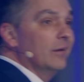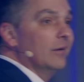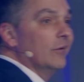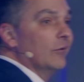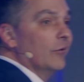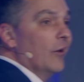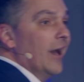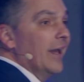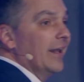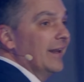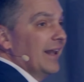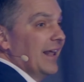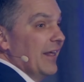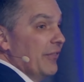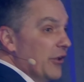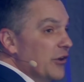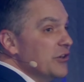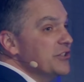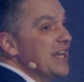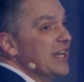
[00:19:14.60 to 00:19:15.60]
right,
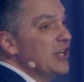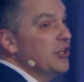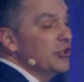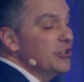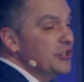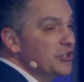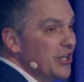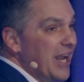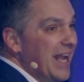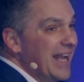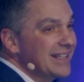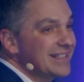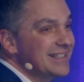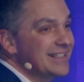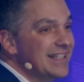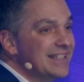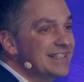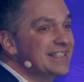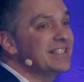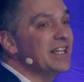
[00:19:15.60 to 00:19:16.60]
there's a good chance
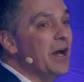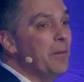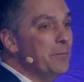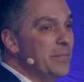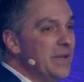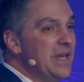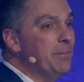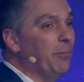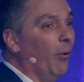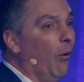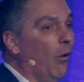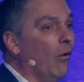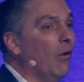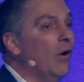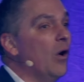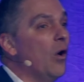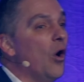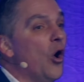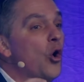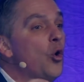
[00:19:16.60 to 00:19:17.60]
that some people
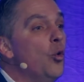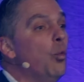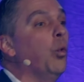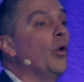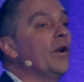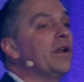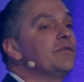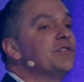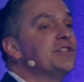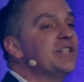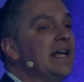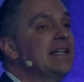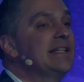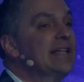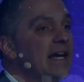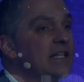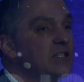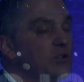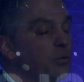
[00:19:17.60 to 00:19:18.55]
who would have said yes